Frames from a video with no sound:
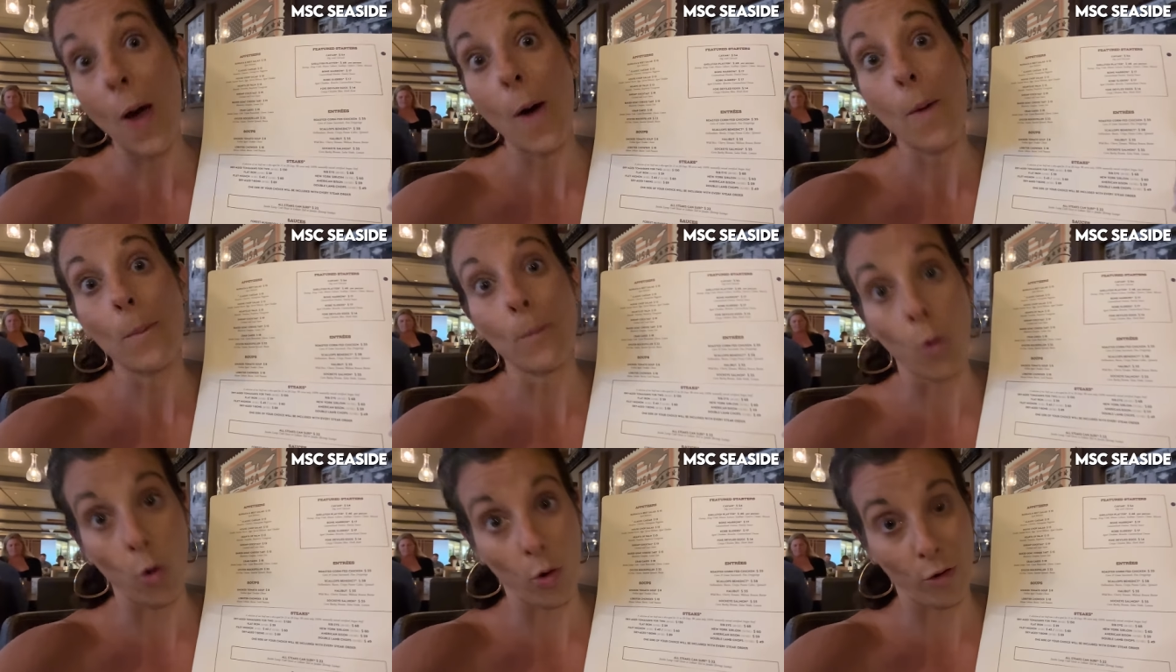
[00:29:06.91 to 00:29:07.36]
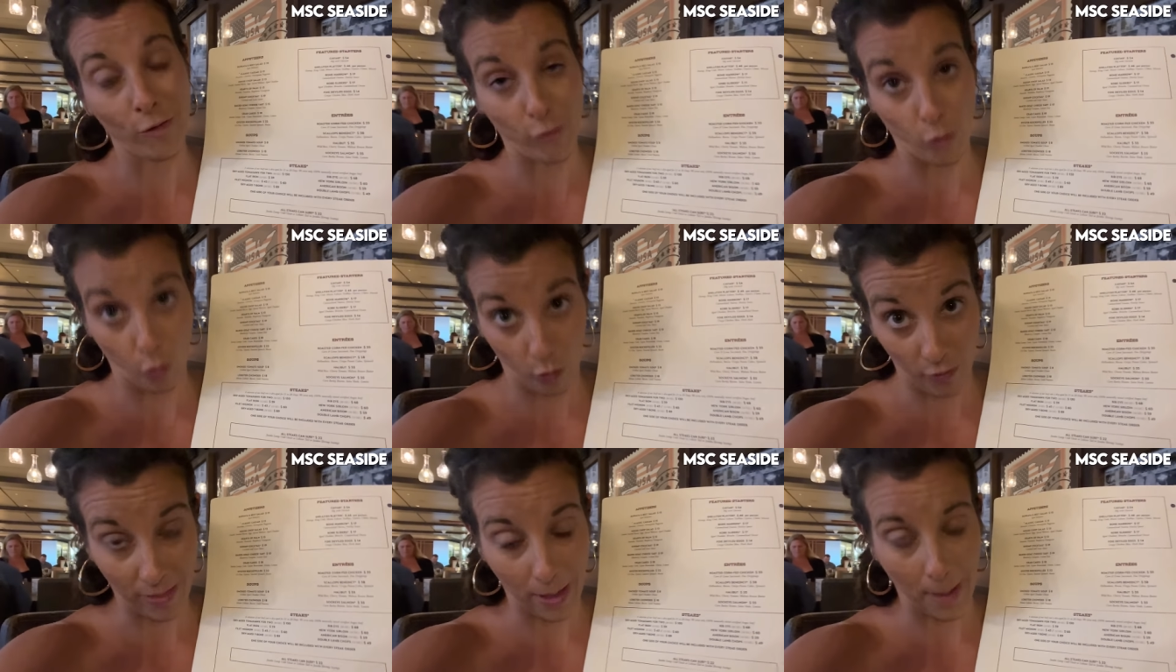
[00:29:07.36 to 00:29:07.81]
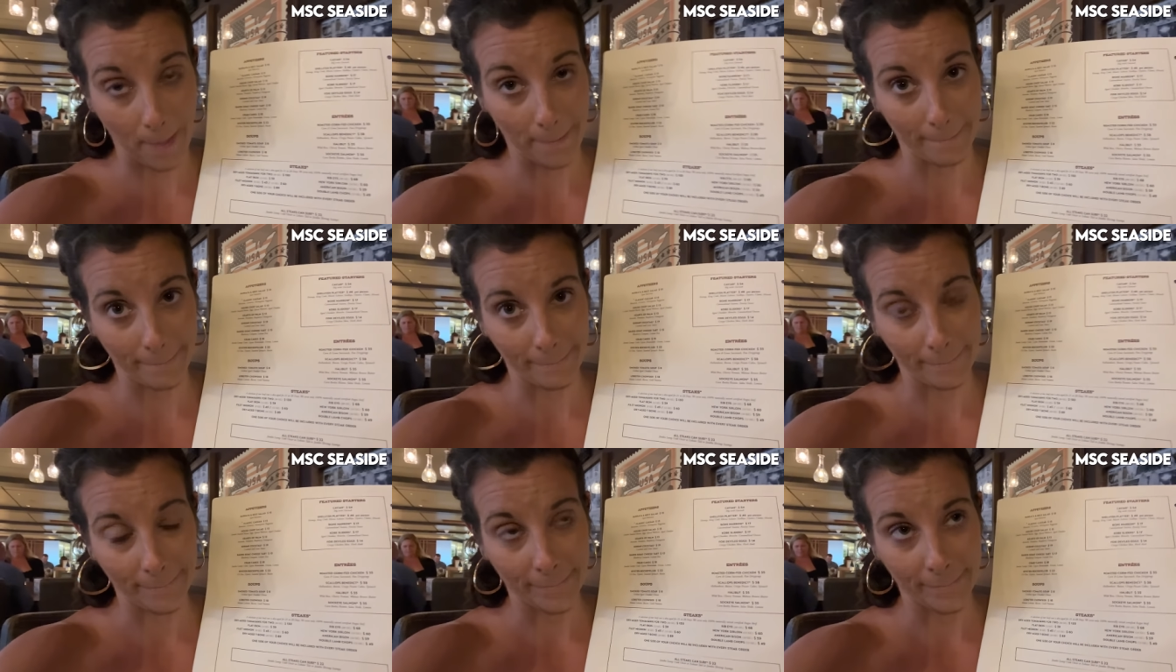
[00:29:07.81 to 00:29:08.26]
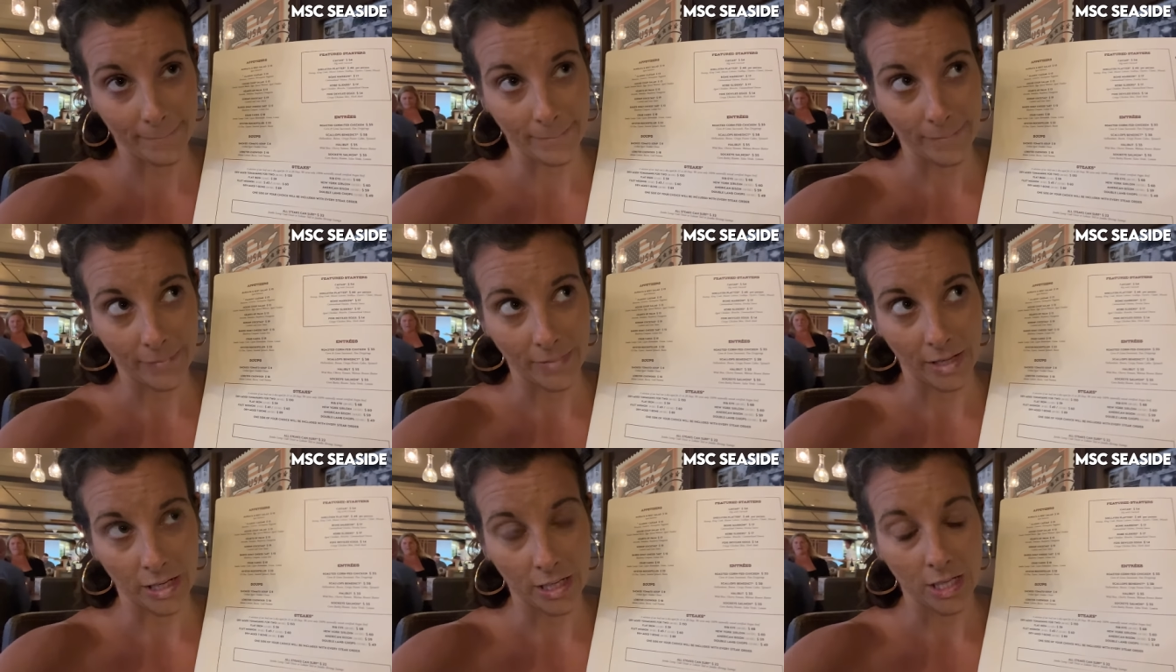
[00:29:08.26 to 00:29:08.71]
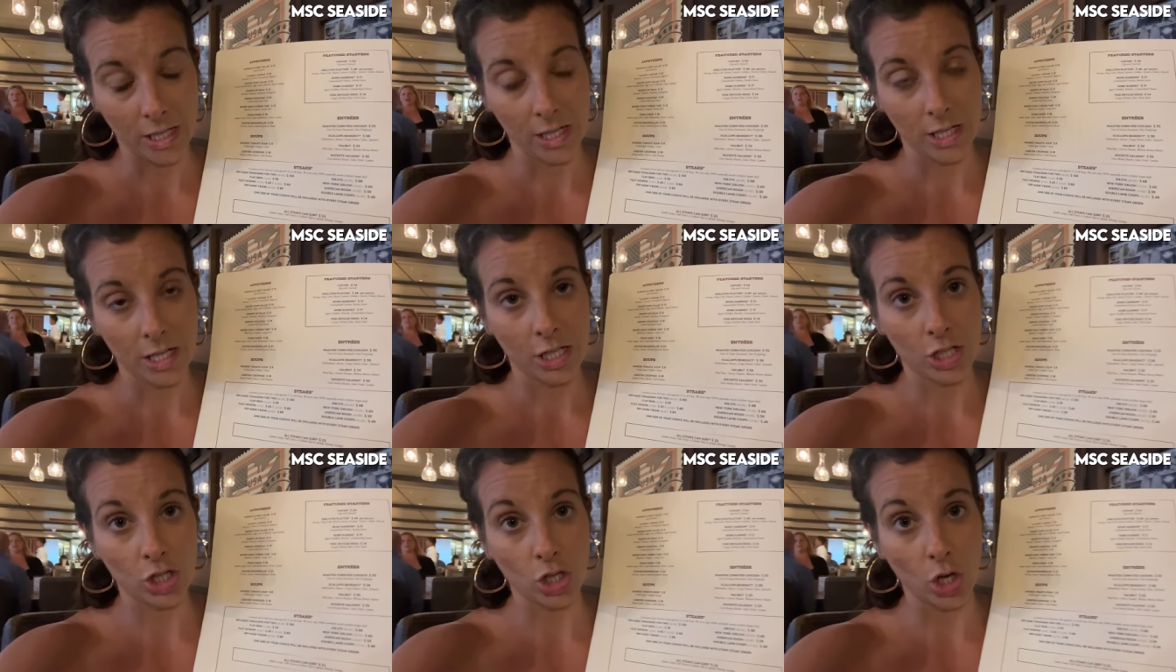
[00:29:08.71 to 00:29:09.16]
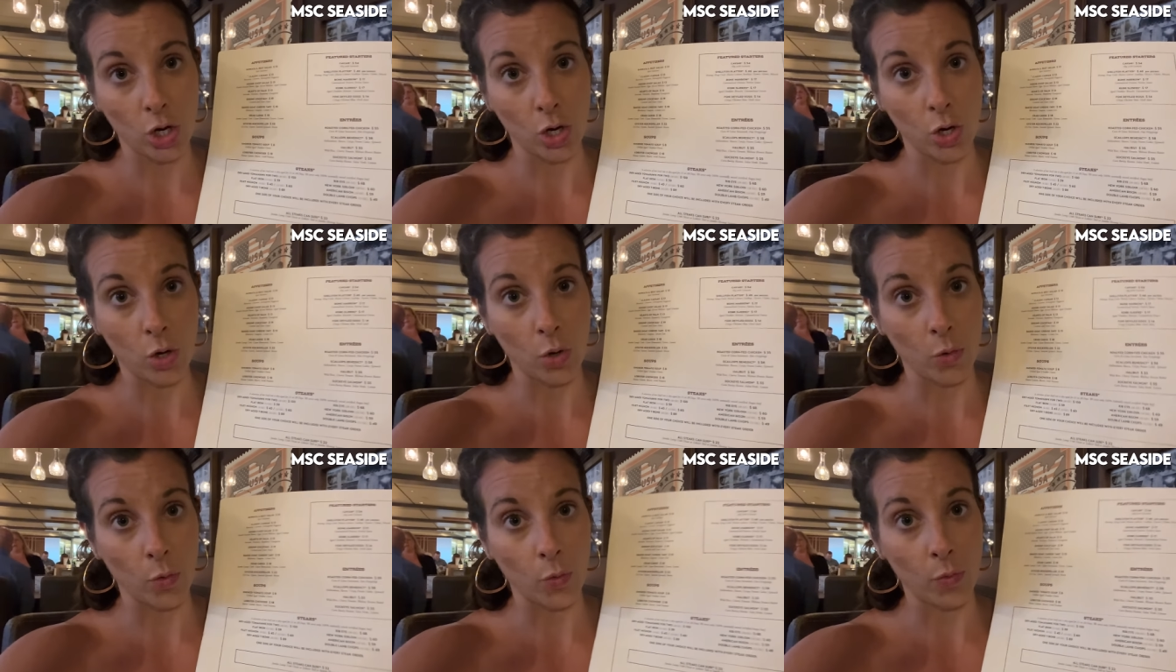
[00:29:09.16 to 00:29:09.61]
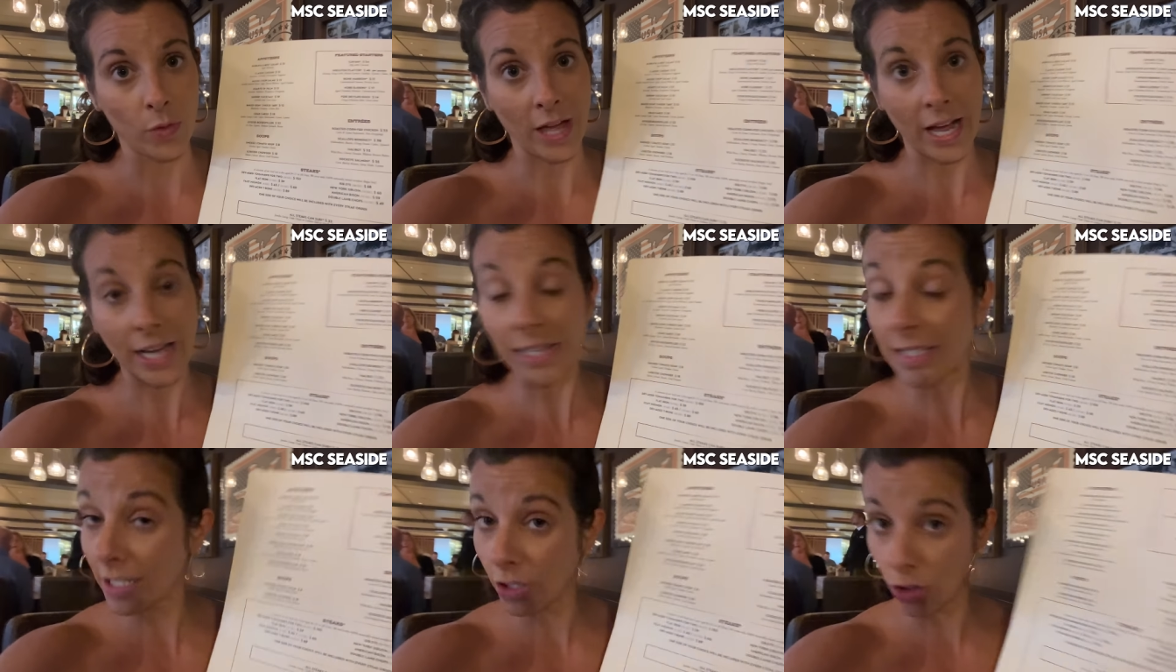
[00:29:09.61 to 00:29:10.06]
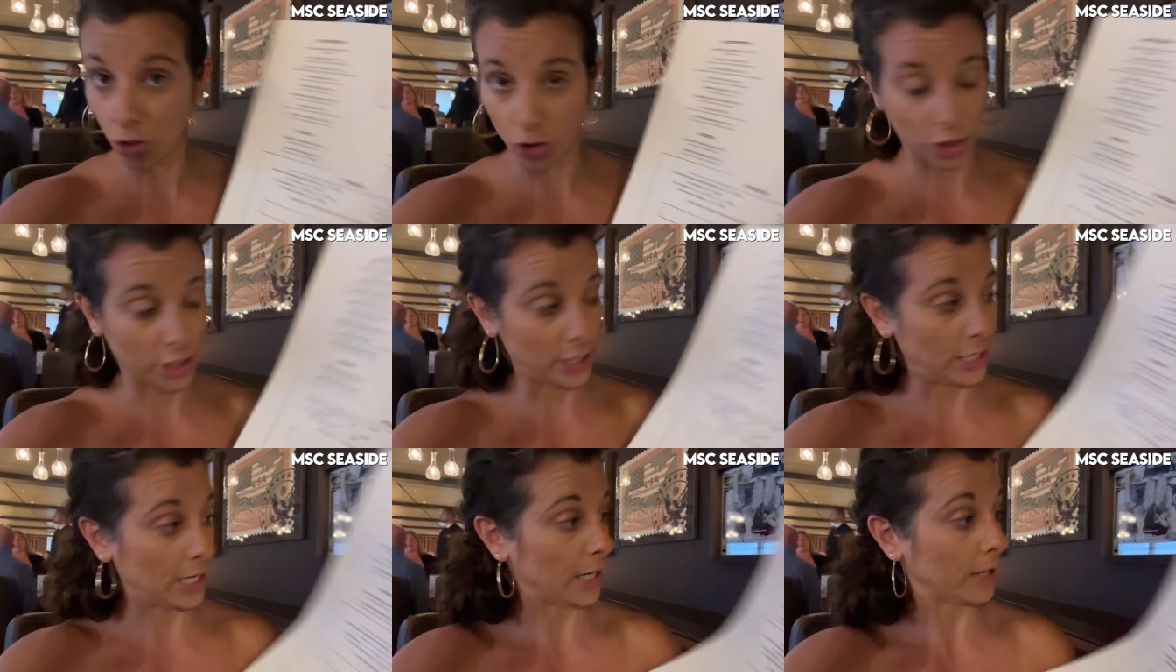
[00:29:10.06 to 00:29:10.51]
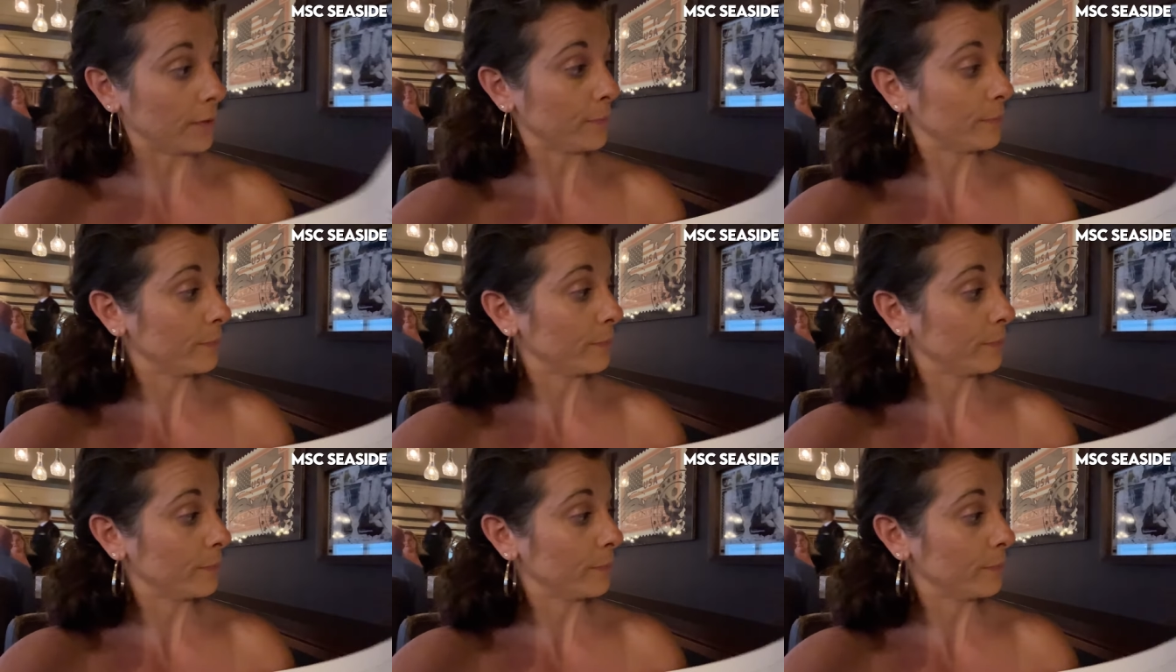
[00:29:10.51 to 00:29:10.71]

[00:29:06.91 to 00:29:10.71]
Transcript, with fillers: more for them. So that's interesting.